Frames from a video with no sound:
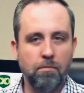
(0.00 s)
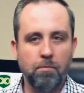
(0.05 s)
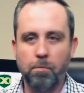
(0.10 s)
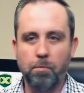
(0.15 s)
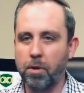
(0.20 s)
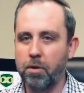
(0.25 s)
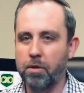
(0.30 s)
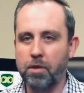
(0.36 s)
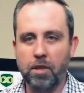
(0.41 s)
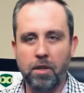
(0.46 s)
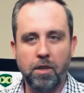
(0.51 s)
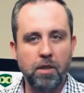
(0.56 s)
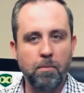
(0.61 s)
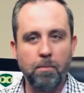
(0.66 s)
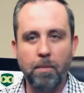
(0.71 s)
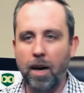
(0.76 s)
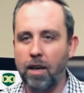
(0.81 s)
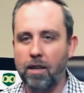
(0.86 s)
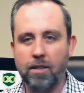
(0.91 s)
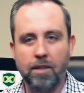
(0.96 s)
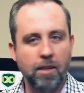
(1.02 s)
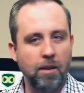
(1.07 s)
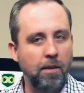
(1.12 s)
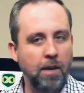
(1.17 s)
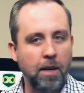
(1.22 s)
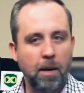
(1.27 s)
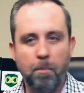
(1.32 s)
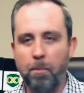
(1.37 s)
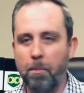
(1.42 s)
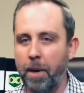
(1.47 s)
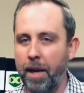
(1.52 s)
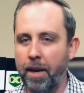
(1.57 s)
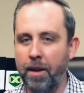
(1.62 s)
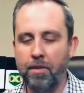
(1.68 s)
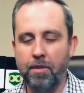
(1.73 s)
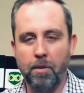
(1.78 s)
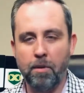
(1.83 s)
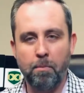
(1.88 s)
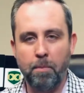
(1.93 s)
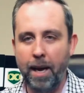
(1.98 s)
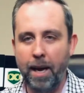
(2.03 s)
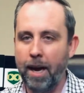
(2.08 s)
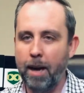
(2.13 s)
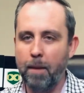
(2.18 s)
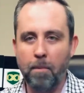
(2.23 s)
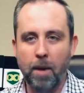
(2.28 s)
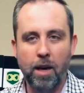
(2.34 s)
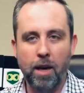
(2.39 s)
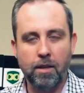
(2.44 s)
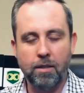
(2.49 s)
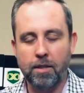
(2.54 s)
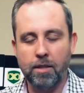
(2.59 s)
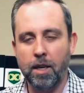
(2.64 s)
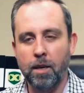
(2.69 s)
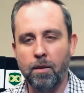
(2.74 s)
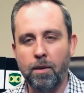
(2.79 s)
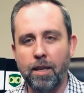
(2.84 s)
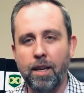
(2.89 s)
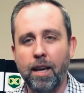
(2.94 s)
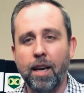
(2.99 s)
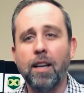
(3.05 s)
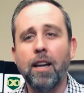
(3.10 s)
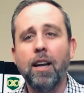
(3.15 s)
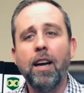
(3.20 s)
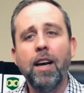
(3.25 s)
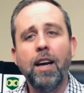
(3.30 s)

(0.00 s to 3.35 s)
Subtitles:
Bulls are good, markets are going up. Bears are bad, markets are going down.